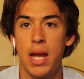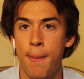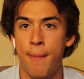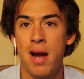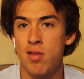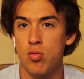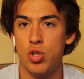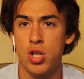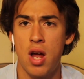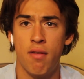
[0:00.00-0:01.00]
Keep in mind this
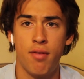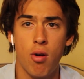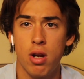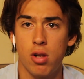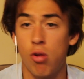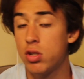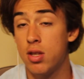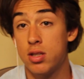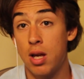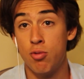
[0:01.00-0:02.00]
was shot very close
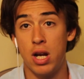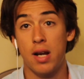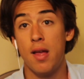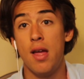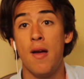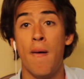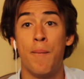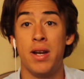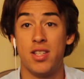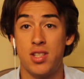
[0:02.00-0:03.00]
to the subject,
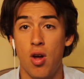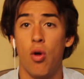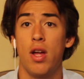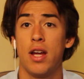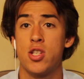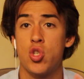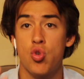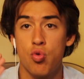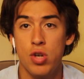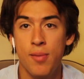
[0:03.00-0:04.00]
but still,
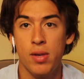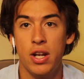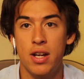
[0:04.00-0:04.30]
extremely